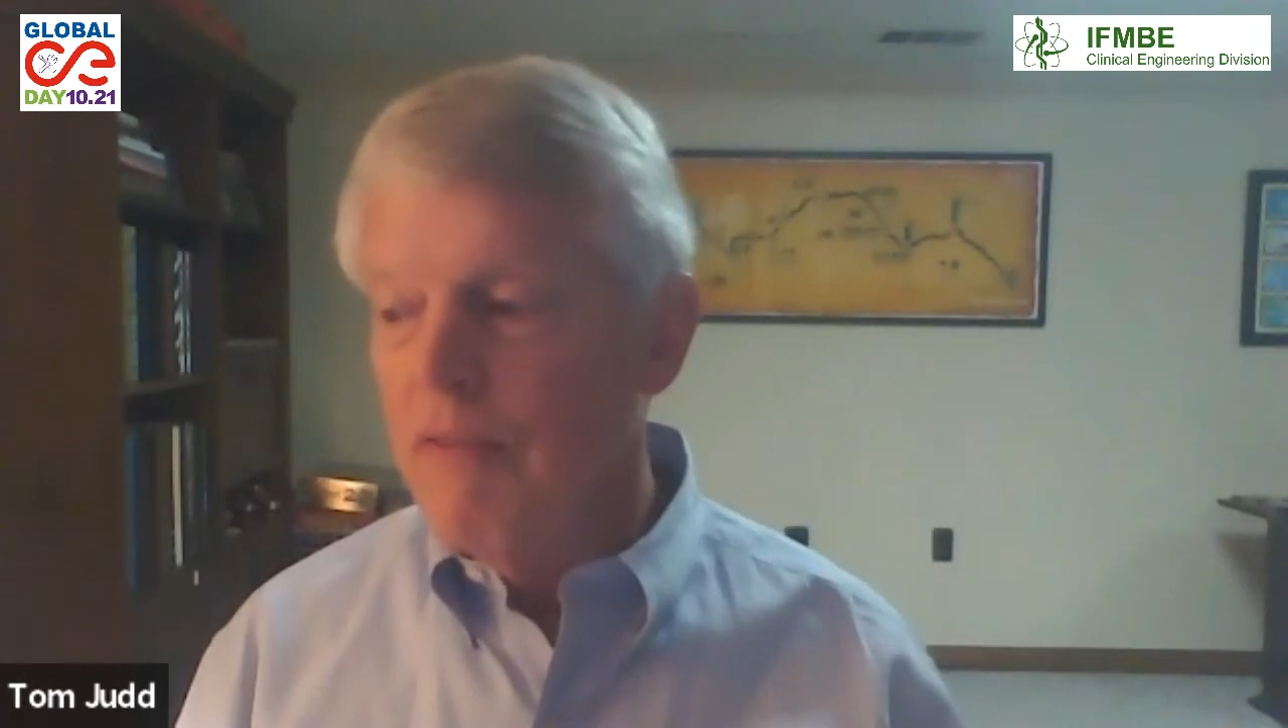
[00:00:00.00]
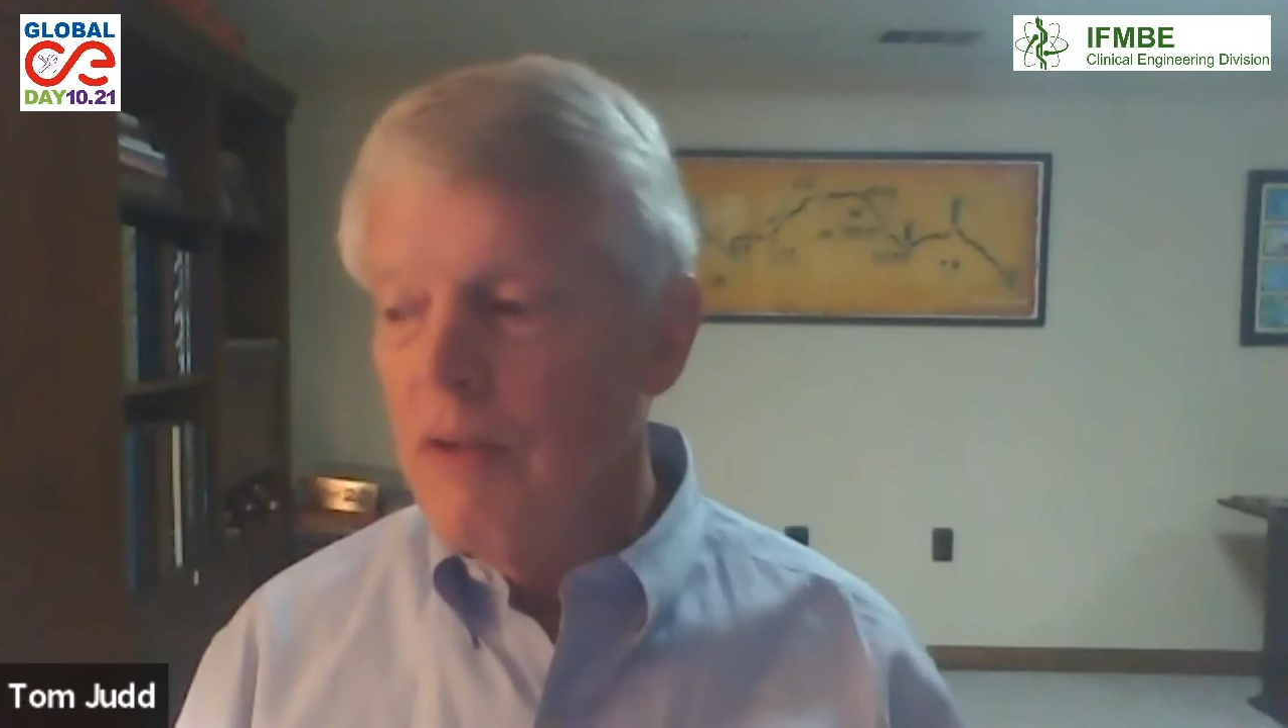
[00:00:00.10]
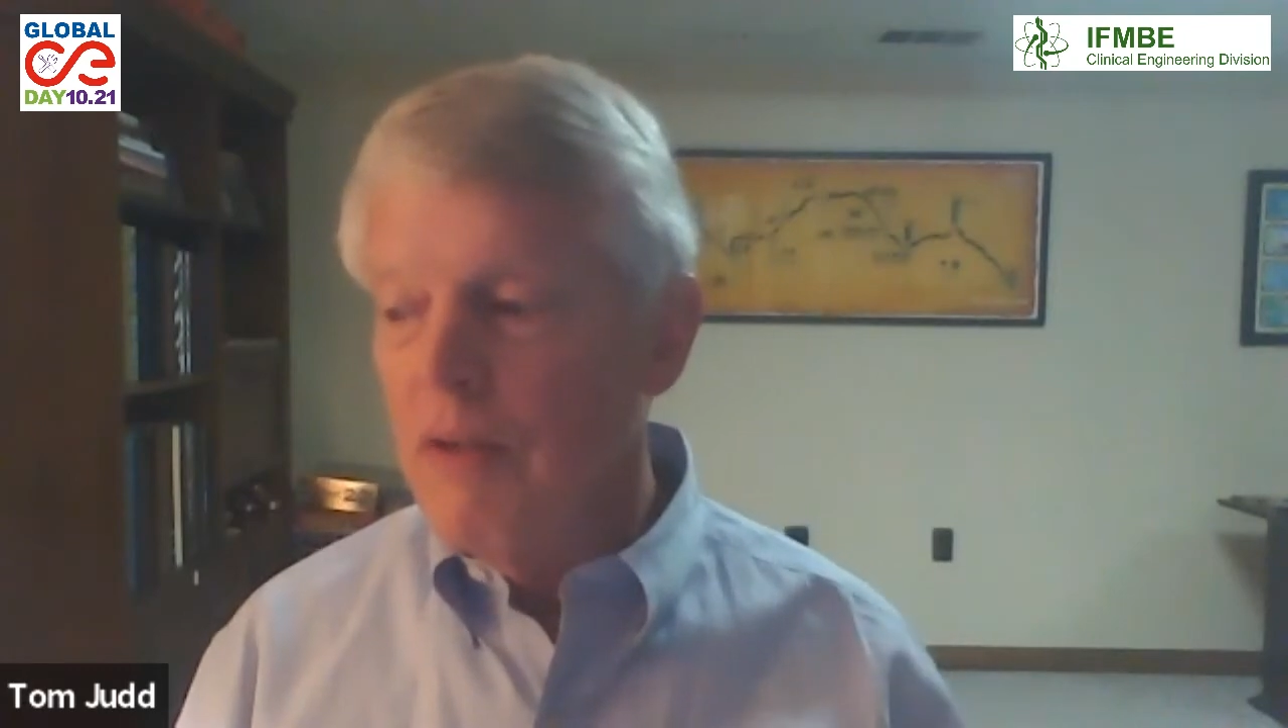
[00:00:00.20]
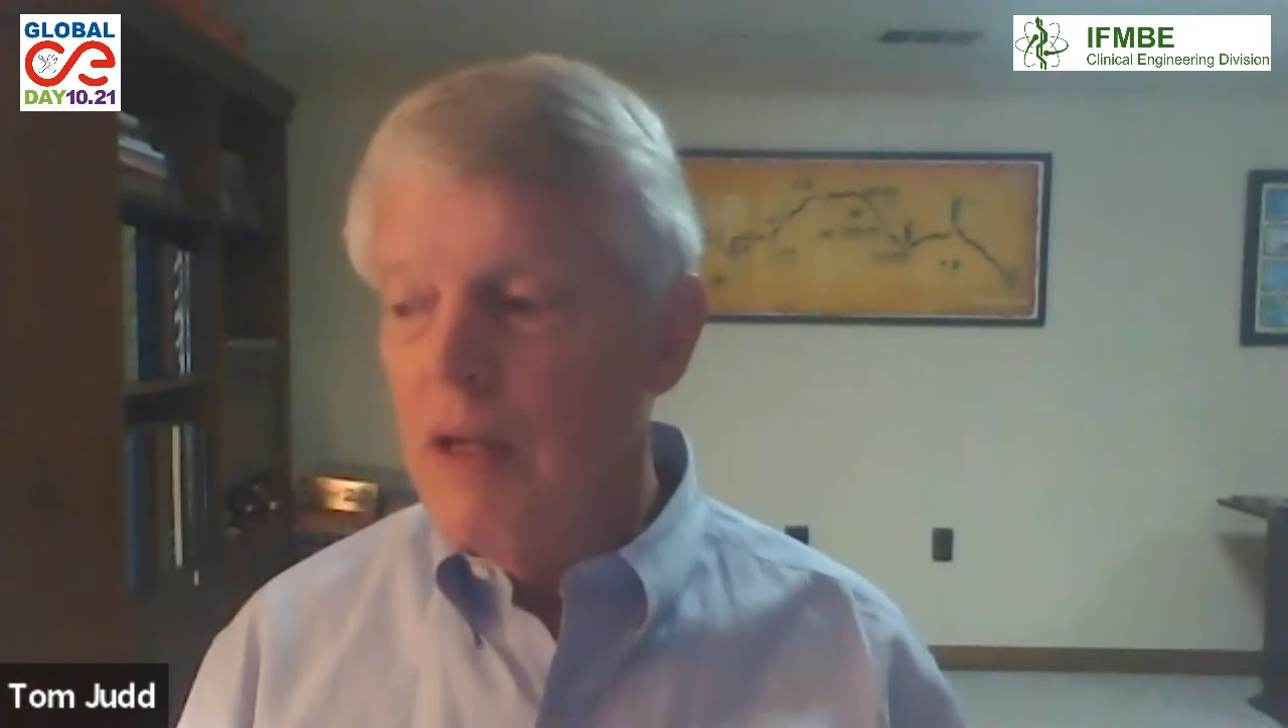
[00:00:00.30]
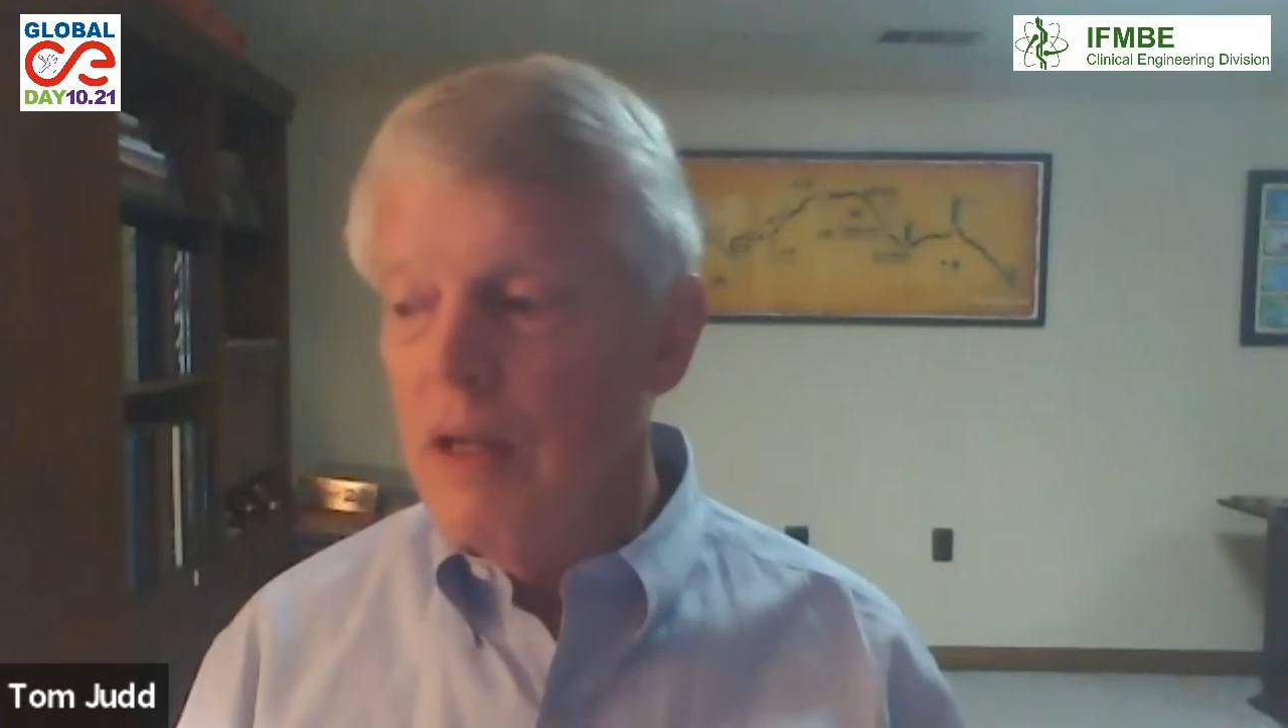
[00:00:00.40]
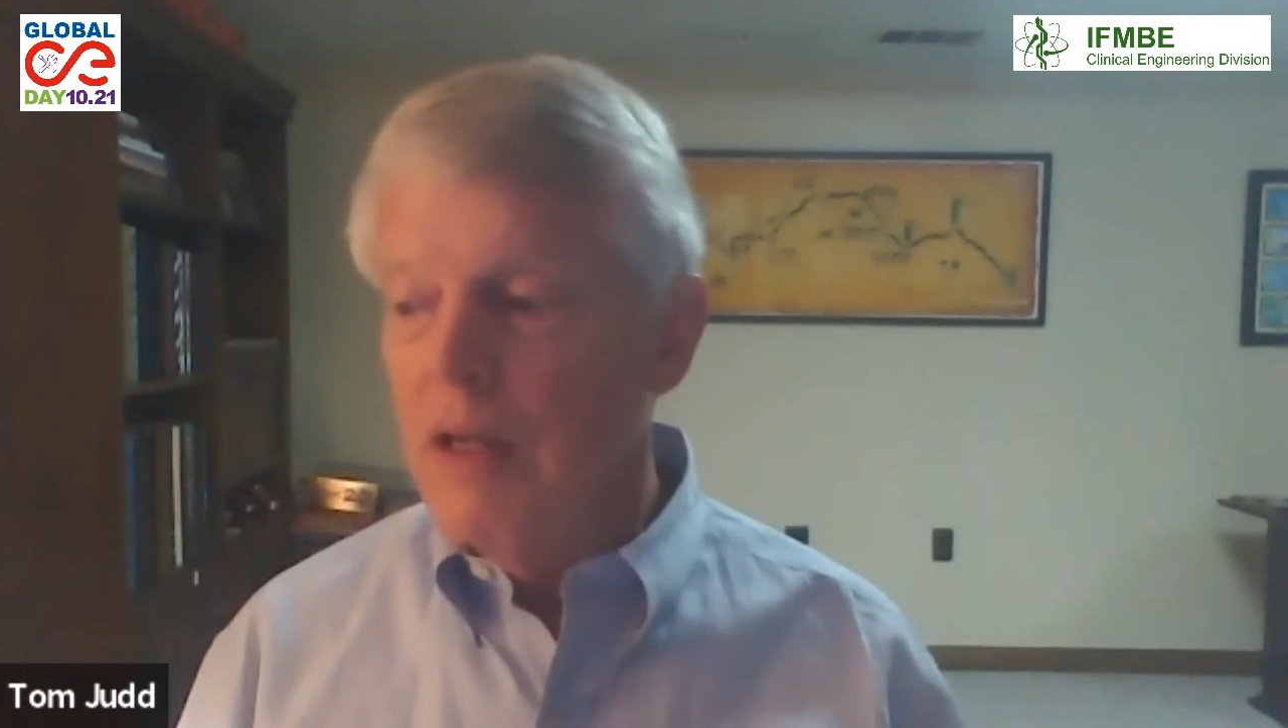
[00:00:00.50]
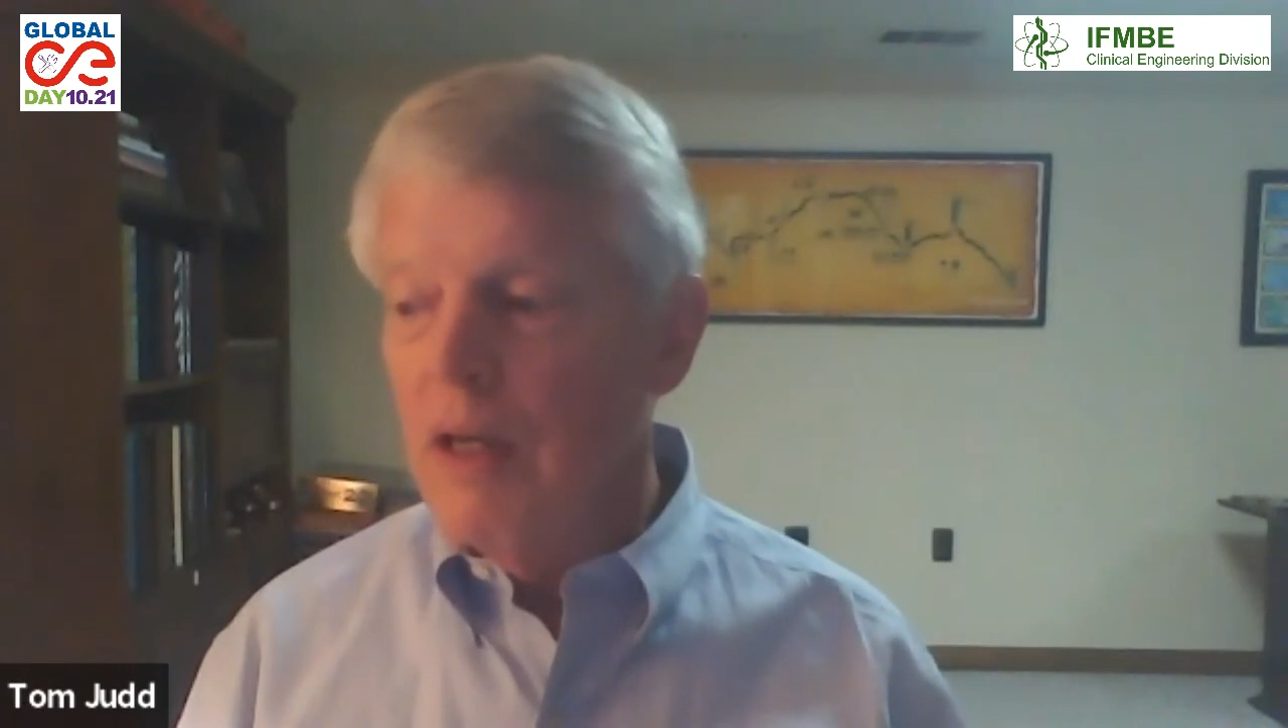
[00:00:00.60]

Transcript: David,